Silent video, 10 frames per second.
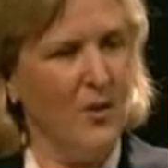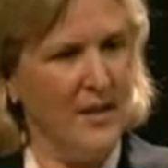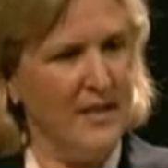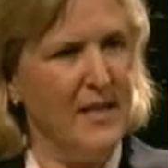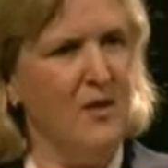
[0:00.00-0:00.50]

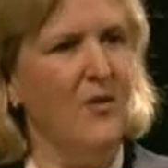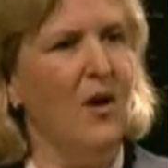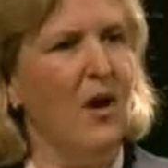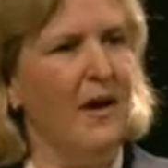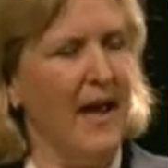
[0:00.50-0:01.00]
continued
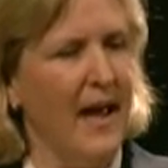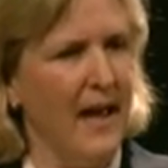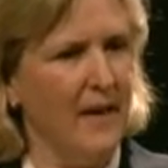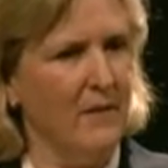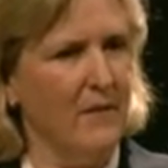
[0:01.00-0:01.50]
on
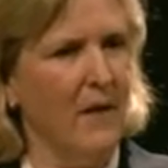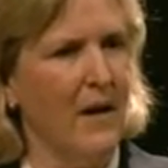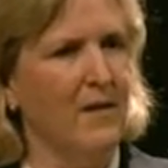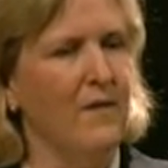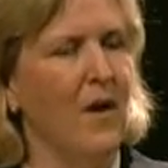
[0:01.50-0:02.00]
and
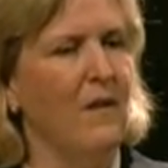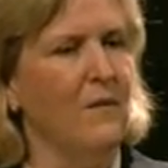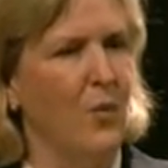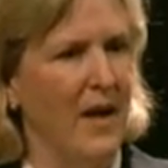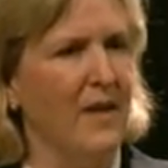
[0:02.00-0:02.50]
got
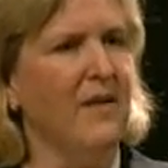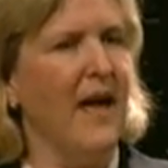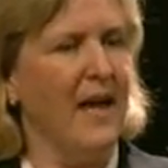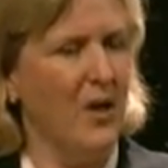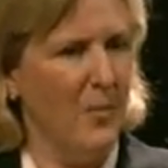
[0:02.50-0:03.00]
involved with
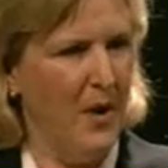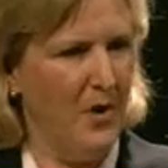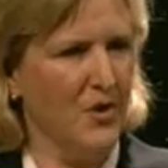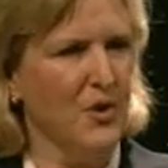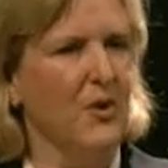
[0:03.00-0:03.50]

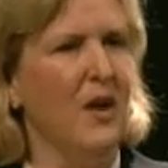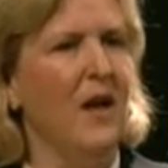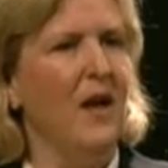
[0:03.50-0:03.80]
acupuncture.